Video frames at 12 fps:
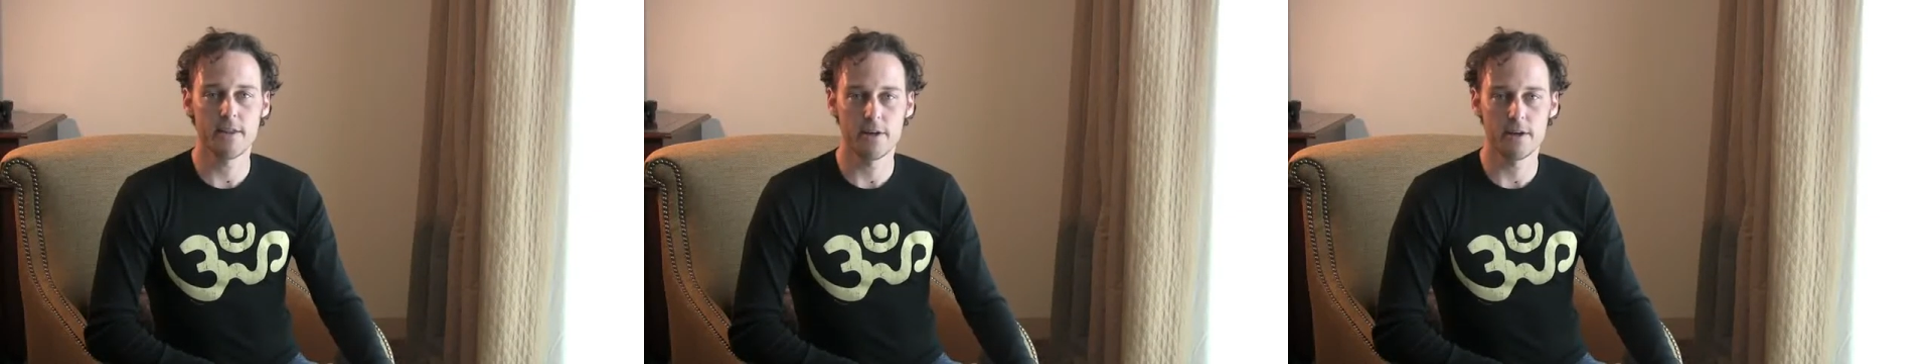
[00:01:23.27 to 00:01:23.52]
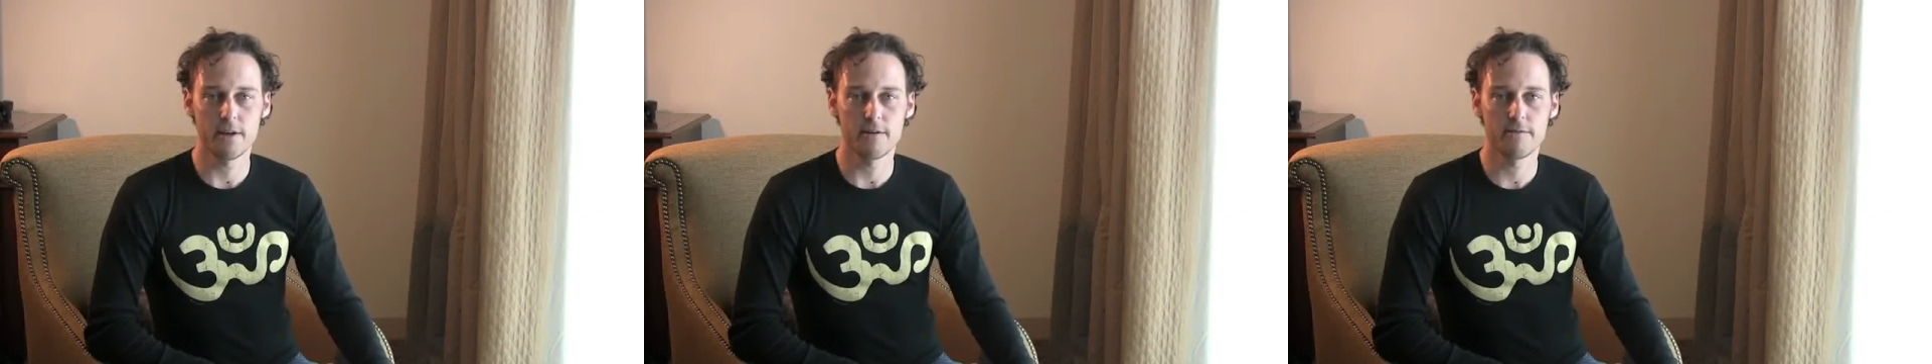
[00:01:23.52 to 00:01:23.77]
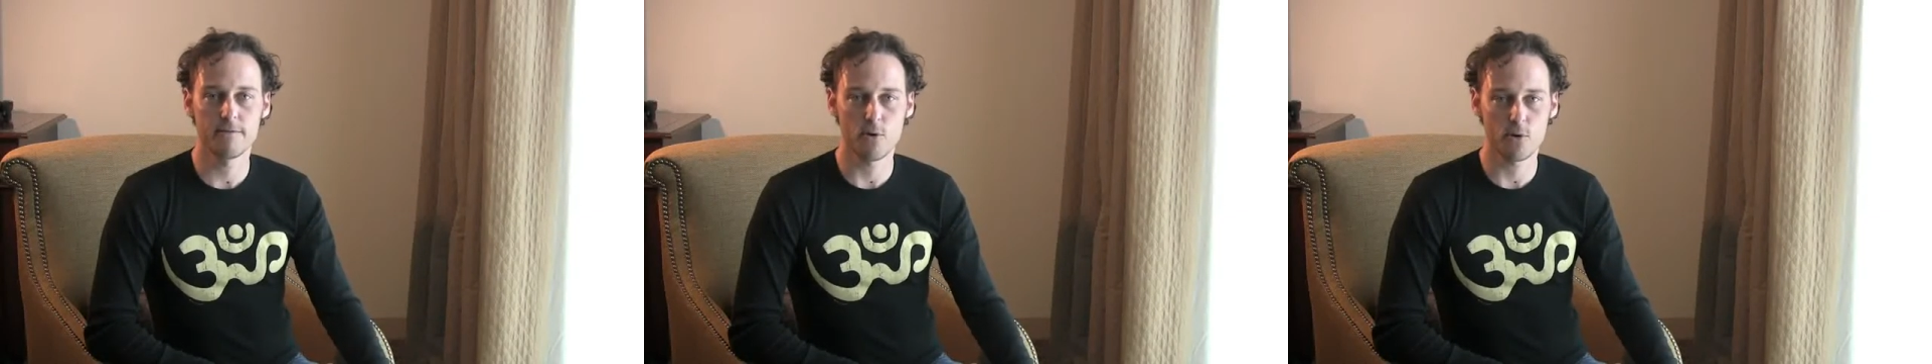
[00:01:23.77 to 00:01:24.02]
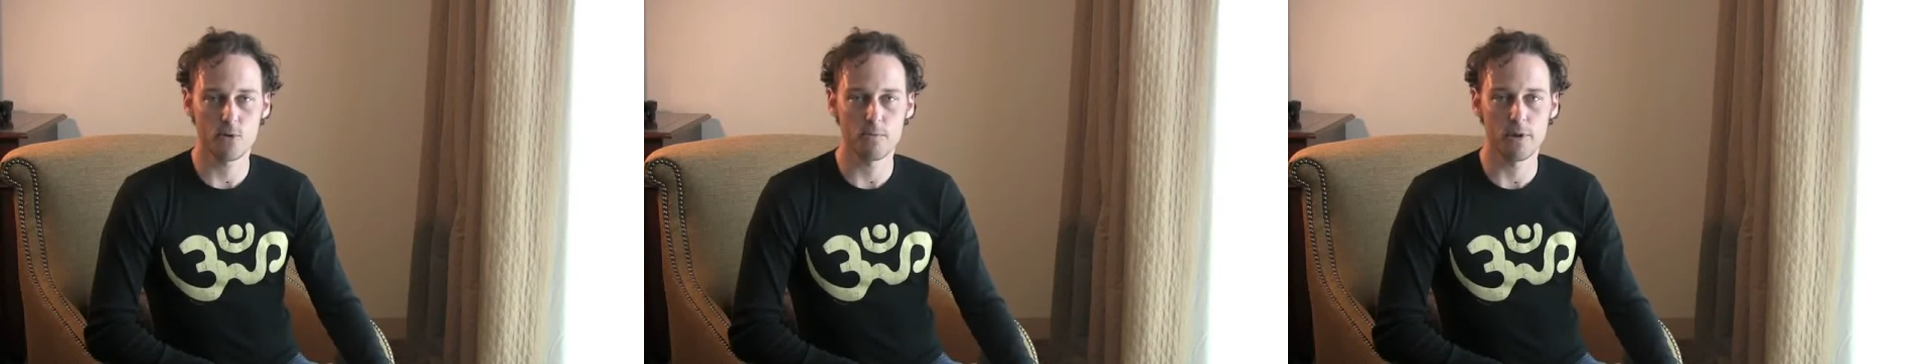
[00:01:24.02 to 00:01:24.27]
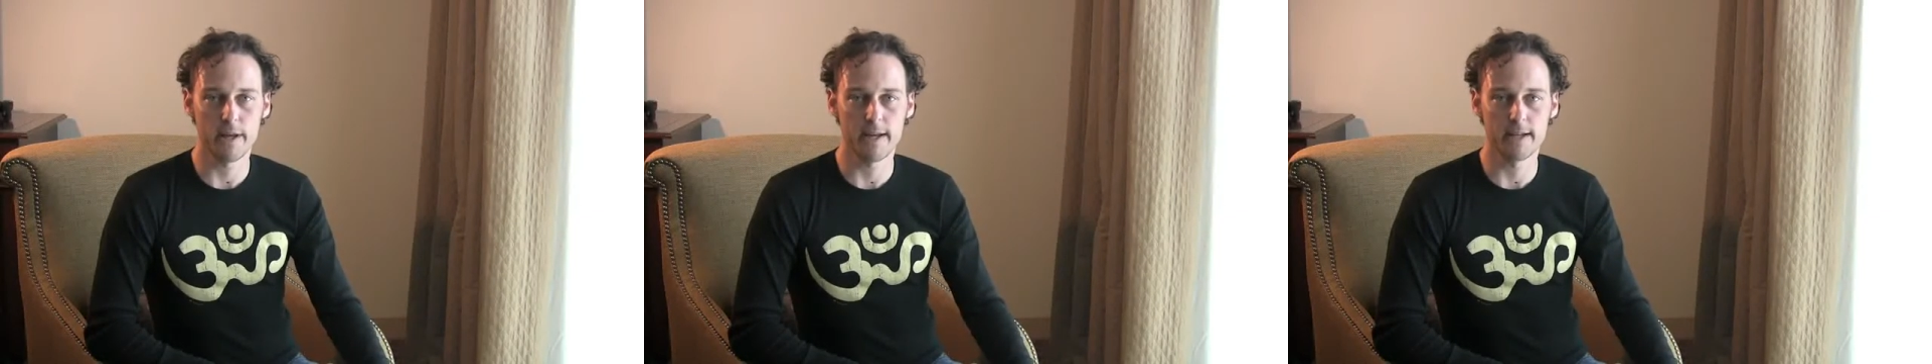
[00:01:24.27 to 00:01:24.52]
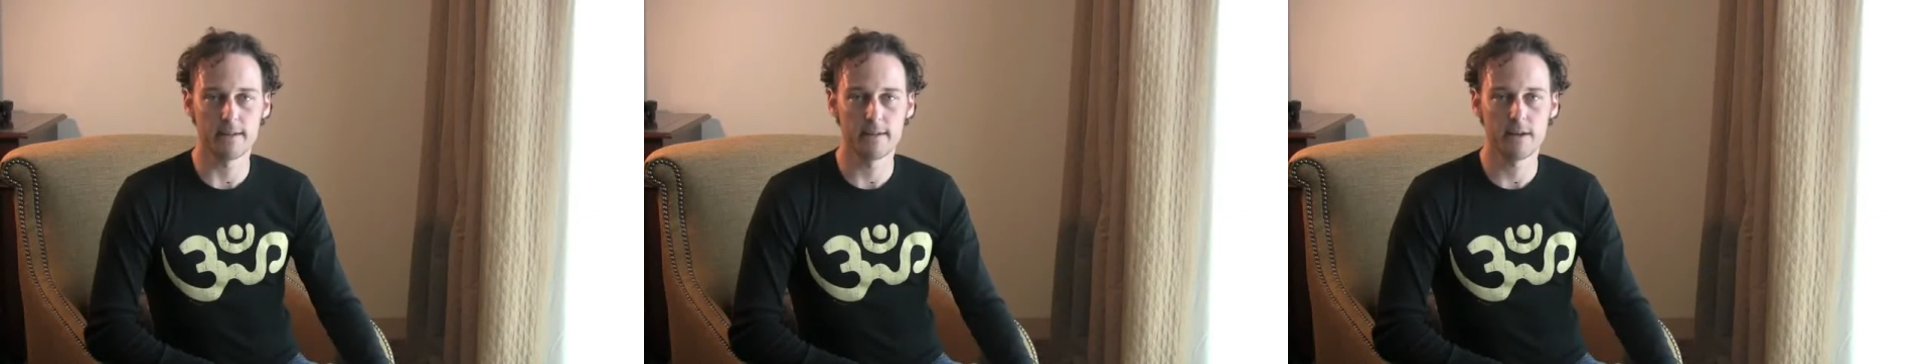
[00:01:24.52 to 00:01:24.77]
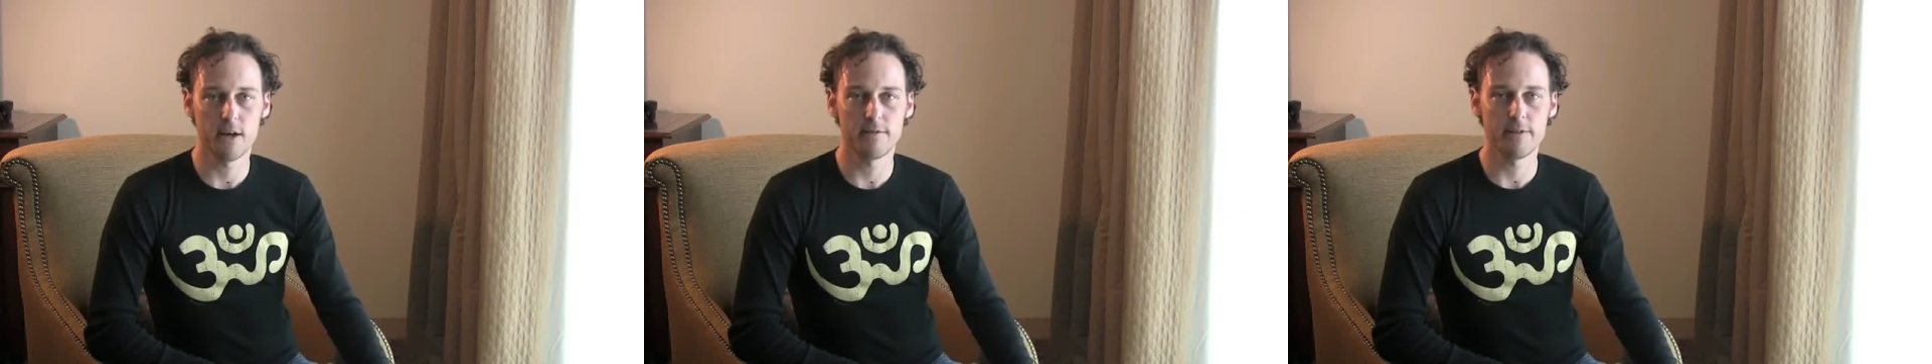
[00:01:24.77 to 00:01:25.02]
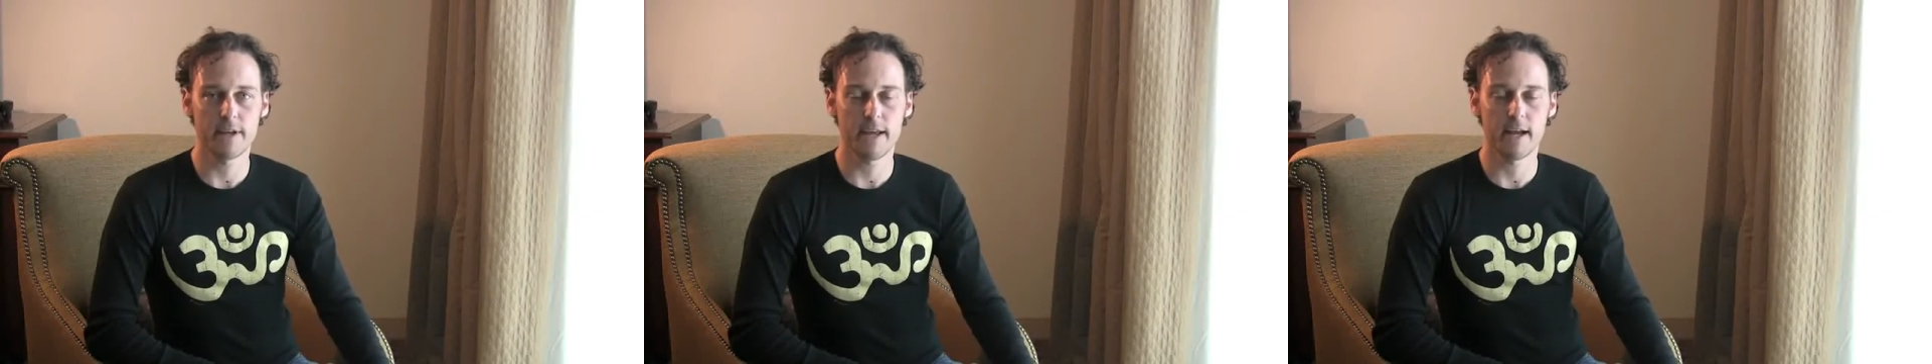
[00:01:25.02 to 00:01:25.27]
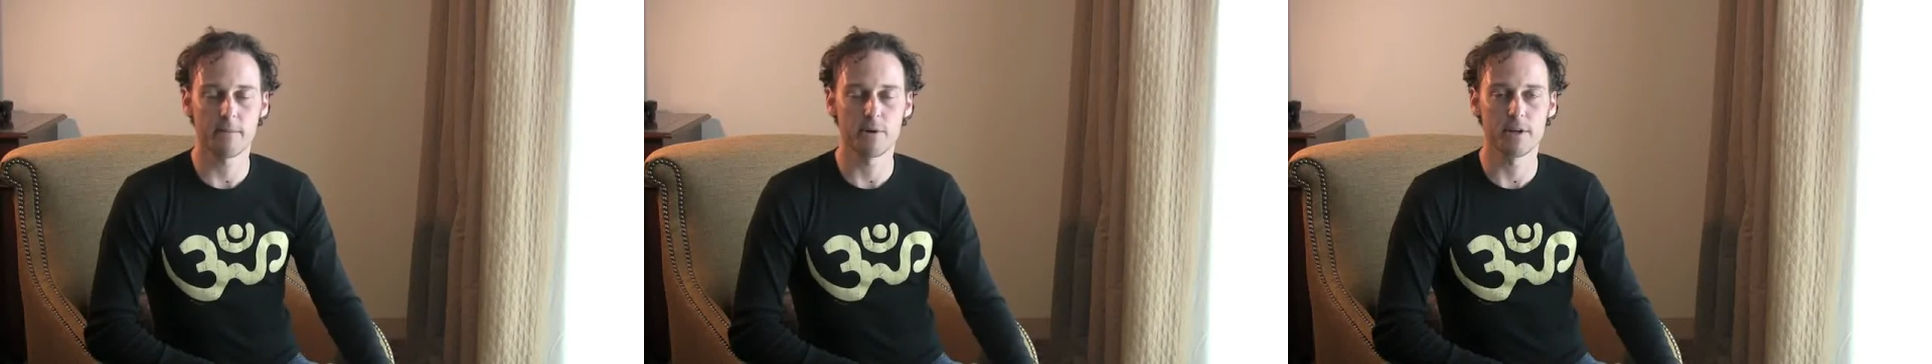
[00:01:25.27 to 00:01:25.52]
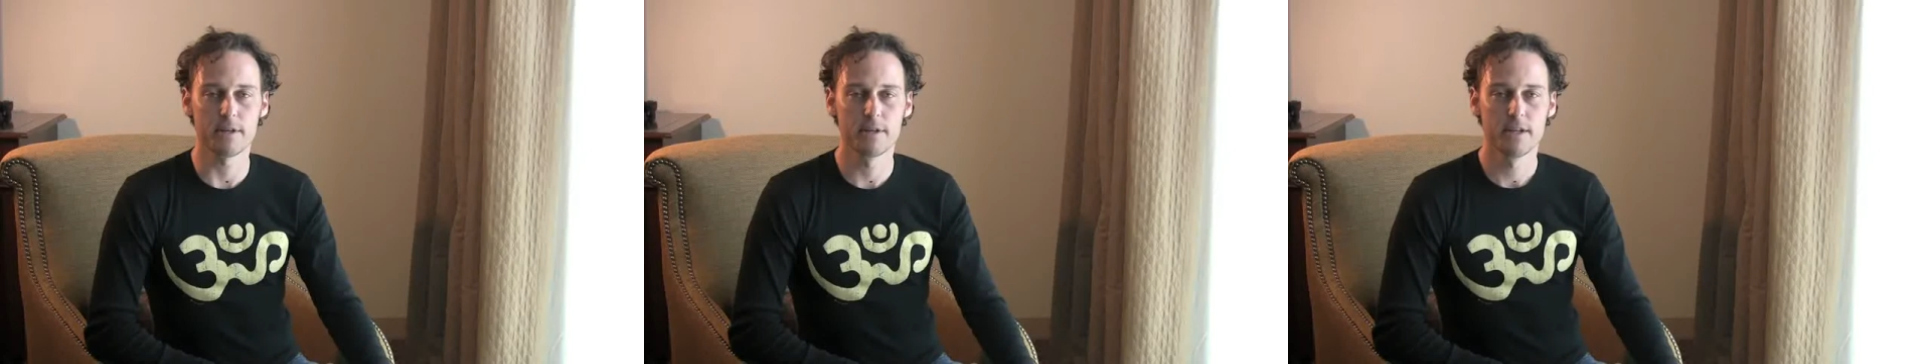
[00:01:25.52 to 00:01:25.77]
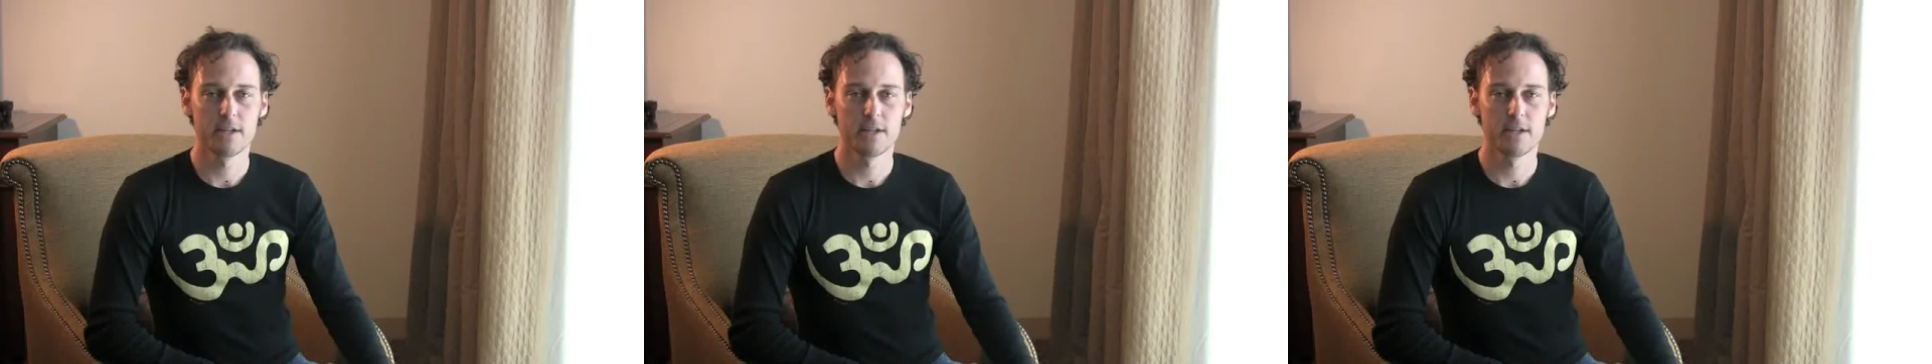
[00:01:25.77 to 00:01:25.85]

the focal plane of the camera